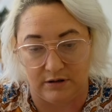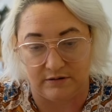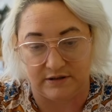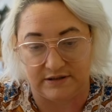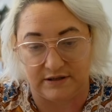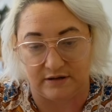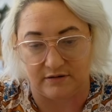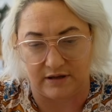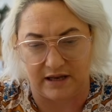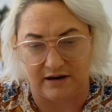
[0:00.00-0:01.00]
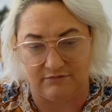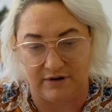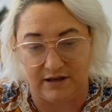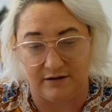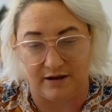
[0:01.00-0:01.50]
the signal. And I
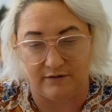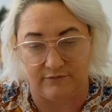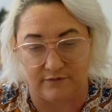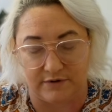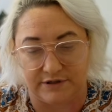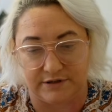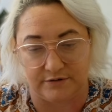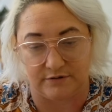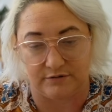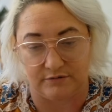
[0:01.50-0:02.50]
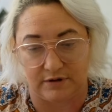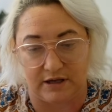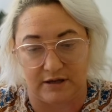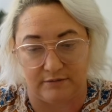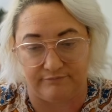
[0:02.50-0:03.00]
really kind of want to
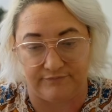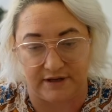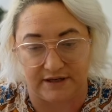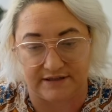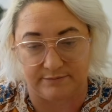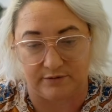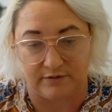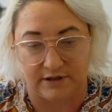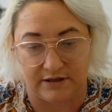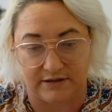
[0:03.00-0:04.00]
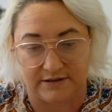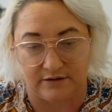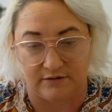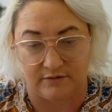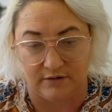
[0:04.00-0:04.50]
explore this.
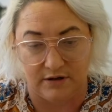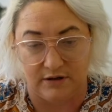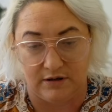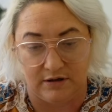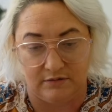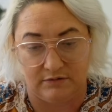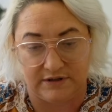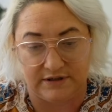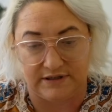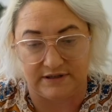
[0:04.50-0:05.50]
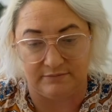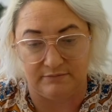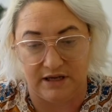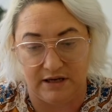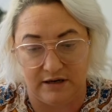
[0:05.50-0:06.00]
So what does this
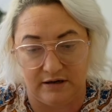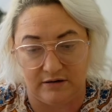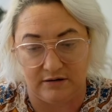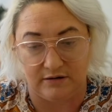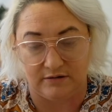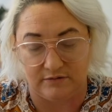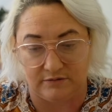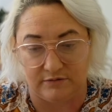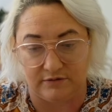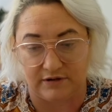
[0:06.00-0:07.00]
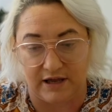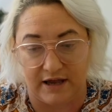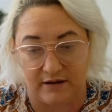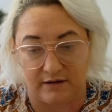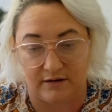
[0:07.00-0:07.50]
mean or look
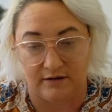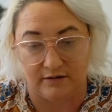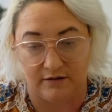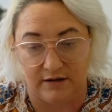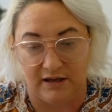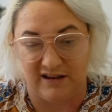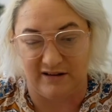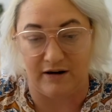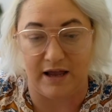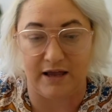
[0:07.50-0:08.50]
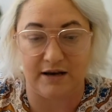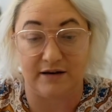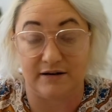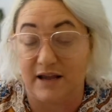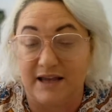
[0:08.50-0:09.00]
like? All right.
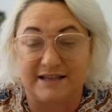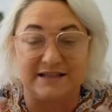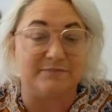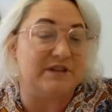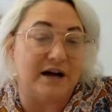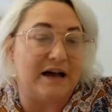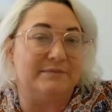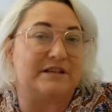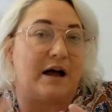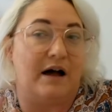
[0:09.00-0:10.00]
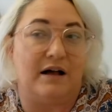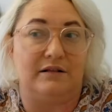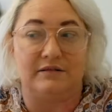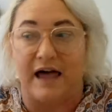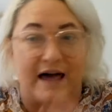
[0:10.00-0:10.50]
And sometimes
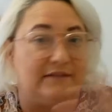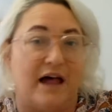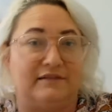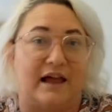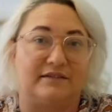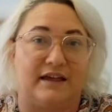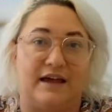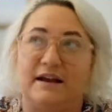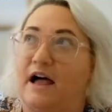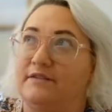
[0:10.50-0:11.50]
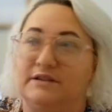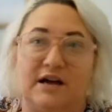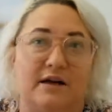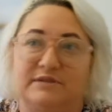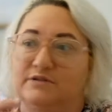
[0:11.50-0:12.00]
I'll outline like that. Other
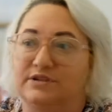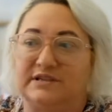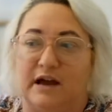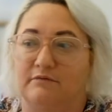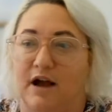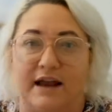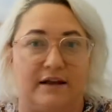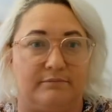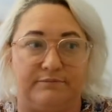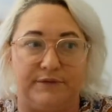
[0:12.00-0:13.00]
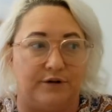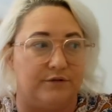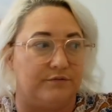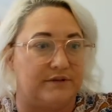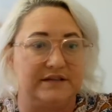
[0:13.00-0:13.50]
times I'll just start writing, you
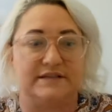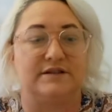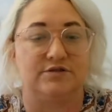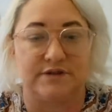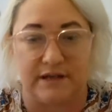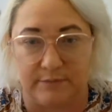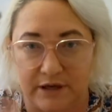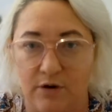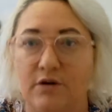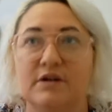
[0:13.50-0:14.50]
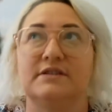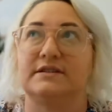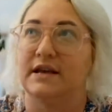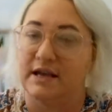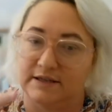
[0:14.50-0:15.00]
know, this is interesting because
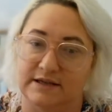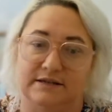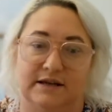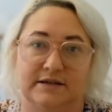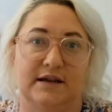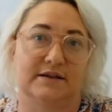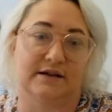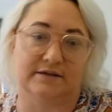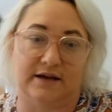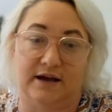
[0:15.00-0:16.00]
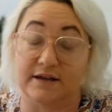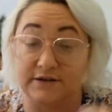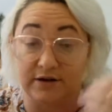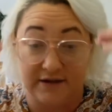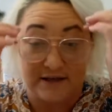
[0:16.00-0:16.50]
da, da, da, da, da. And
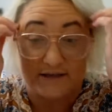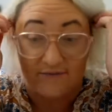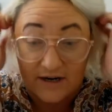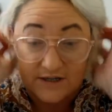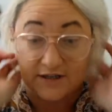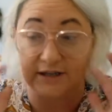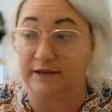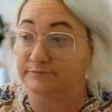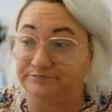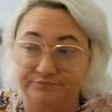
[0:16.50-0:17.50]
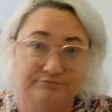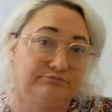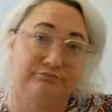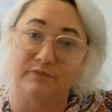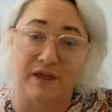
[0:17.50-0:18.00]
so this eventually,
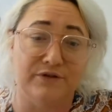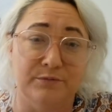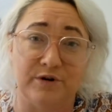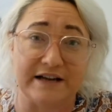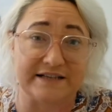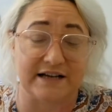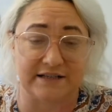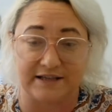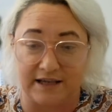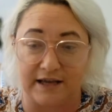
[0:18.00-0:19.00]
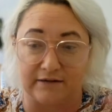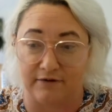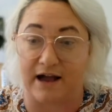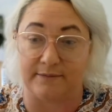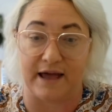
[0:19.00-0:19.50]
the more I start to think and
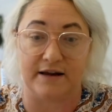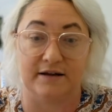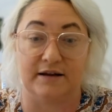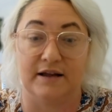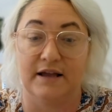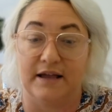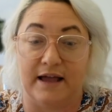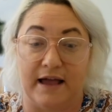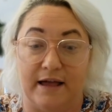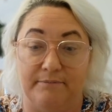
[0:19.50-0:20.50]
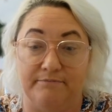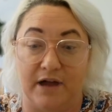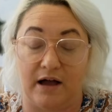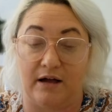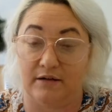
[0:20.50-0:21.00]
write about it,
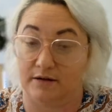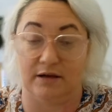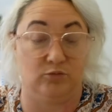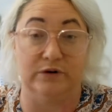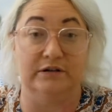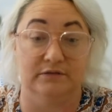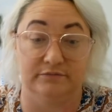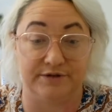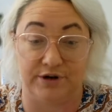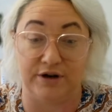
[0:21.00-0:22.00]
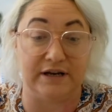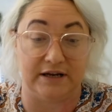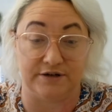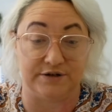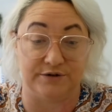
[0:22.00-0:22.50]
will turn
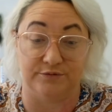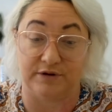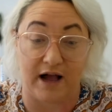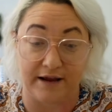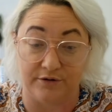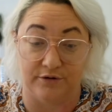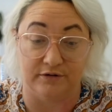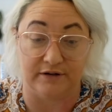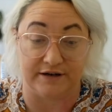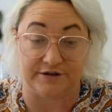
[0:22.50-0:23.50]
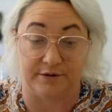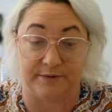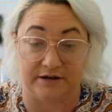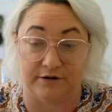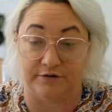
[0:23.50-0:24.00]
into what I call an
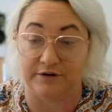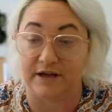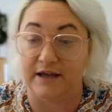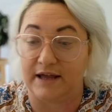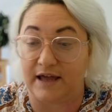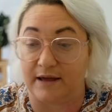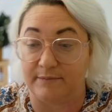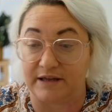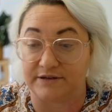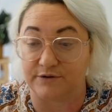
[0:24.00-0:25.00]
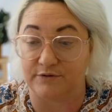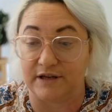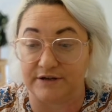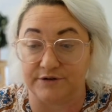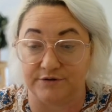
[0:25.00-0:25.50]
atomic note. And so all
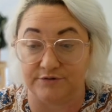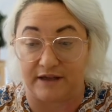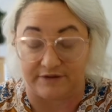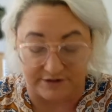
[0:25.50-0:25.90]
I do at the